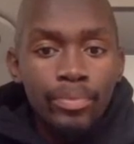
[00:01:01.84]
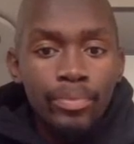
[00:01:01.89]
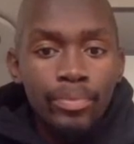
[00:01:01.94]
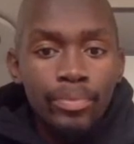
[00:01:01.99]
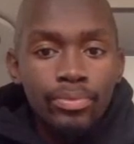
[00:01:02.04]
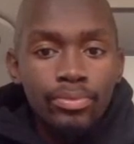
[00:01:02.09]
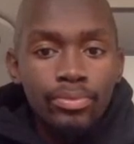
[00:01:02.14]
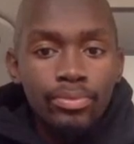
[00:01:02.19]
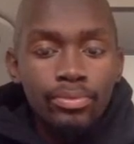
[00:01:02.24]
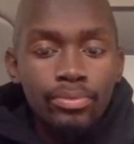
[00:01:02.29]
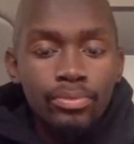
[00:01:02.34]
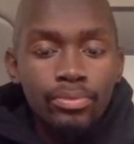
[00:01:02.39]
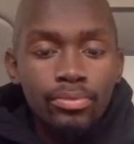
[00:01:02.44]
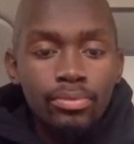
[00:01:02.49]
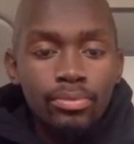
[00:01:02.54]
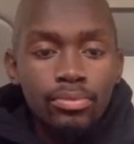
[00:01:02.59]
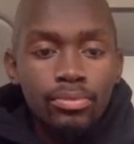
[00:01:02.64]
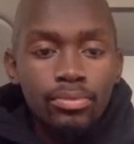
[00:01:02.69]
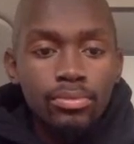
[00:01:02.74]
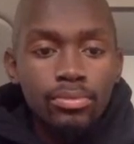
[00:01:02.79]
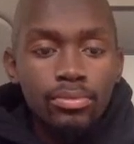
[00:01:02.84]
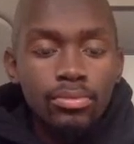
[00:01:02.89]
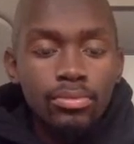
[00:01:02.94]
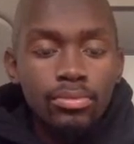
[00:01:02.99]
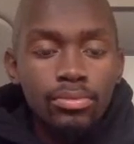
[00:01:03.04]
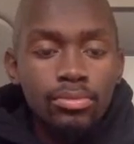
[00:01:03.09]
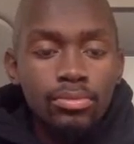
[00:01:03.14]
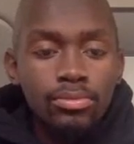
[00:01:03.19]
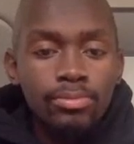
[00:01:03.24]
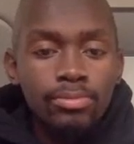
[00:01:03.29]

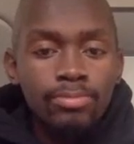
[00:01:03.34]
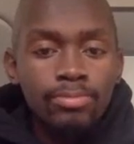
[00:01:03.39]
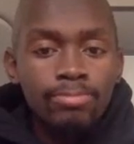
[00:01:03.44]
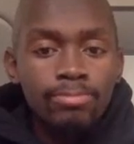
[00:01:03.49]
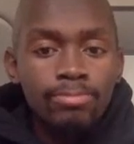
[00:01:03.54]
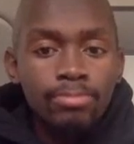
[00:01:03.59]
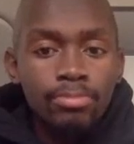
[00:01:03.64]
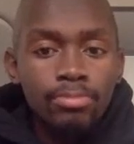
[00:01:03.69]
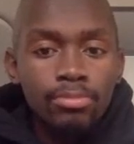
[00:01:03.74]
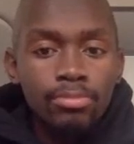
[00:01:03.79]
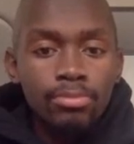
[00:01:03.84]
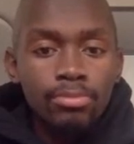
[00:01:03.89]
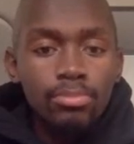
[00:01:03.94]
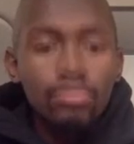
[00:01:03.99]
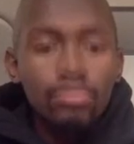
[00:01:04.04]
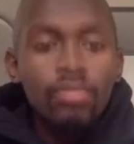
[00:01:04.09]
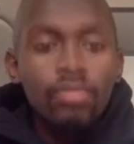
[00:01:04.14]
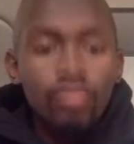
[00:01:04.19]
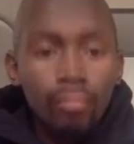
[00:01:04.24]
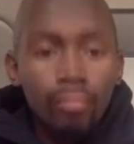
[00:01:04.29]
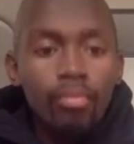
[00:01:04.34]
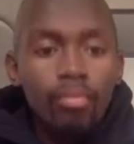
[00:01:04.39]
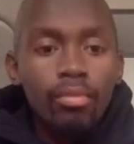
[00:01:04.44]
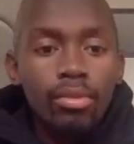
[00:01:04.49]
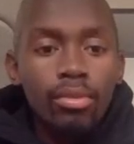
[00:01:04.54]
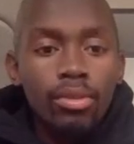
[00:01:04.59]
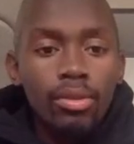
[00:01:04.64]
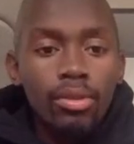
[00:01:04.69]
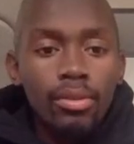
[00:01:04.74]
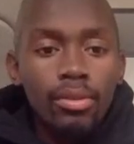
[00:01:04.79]

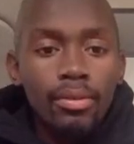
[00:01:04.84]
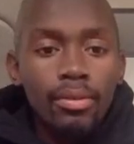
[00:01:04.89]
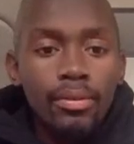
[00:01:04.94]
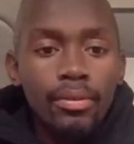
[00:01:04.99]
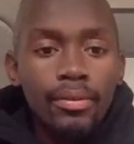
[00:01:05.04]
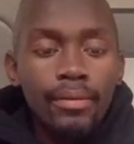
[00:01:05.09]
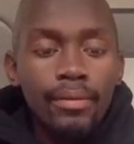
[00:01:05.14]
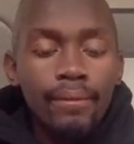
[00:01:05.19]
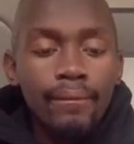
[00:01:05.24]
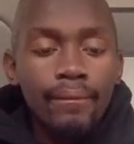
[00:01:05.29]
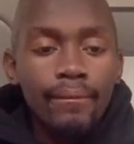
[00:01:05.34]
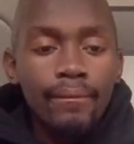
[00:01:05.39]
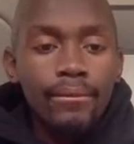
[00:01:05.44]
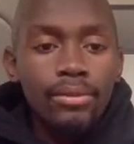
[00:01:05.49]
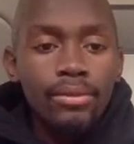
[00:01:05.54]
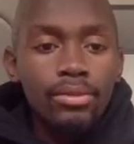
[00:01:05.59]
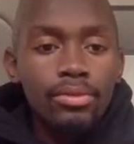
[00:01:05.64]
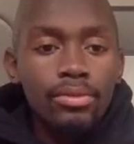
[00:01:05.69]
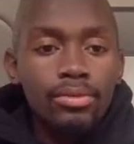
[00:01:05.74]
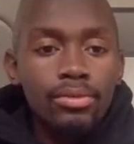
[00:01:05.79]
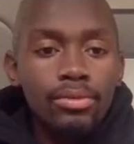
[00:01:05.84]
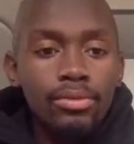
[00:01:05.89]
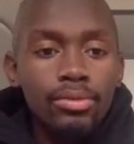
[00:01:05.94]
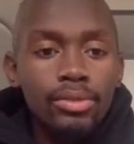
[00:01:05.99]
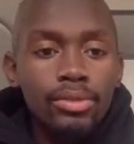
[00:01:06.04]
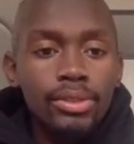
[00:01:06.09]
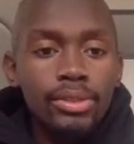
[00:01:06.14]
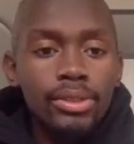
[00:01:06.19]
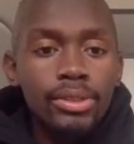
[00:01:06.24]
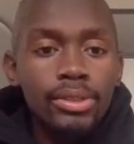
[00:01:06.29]

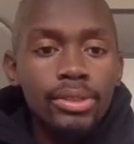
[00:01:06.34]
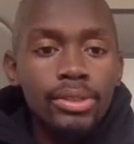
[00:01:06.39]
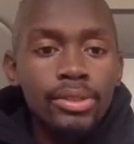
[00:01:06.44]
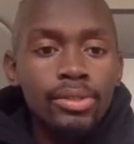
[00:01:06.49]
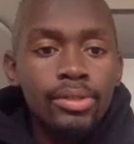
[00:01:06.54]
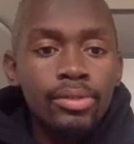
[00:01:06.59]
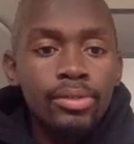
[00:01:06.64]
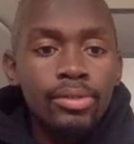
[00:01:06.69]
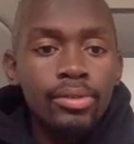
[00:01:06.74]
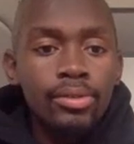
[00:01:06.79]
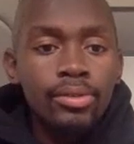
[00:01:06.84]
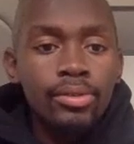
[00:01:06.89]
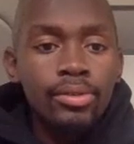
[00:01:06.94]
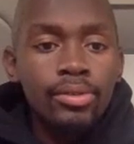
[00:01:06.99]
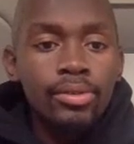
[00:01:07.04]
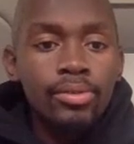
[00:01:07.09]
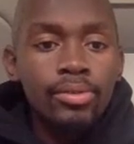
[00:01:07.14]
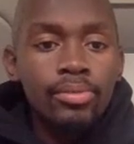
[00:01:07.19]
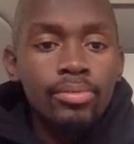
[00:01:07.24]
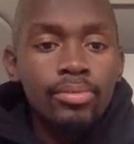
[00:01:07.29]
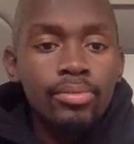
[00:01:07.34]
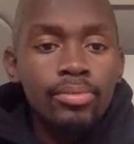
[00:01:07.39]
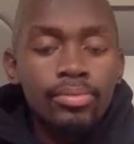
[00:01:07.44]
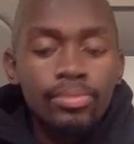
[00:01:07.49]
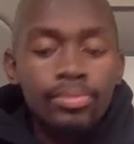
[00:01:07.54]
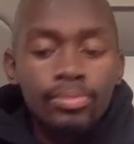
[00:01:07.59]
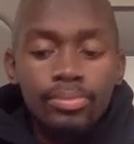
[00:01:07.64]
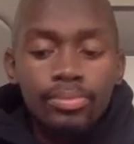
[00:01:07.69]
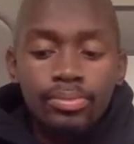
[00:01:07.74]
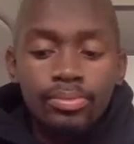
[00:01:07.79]

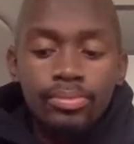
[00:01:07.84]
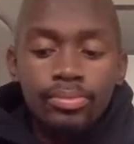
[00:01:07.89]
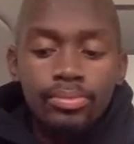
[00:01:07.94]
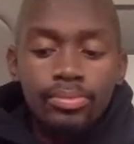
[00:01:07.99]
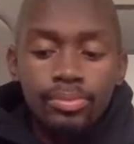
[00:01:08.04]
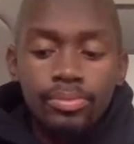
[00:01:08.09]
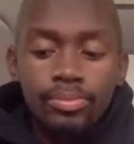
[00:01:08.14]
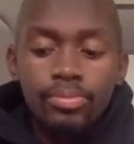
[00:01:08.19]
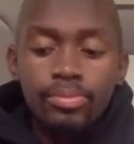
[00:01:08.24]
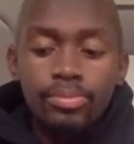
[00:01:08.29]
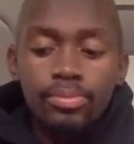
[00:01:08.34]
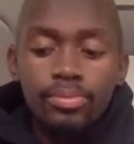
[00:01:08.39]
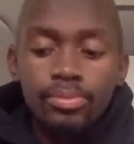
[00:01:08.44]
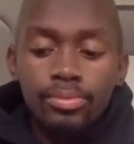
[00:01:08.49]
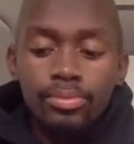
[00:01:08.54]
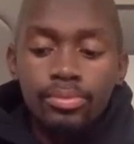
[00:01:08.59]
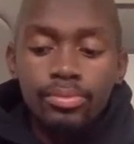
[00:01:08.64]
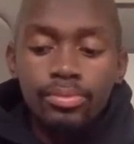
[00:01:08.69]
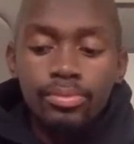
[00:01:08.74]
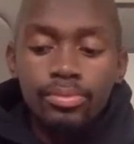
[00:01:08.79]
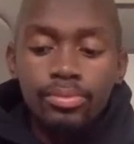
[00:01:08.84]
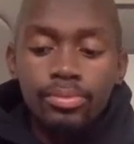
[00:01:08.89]
[no speech]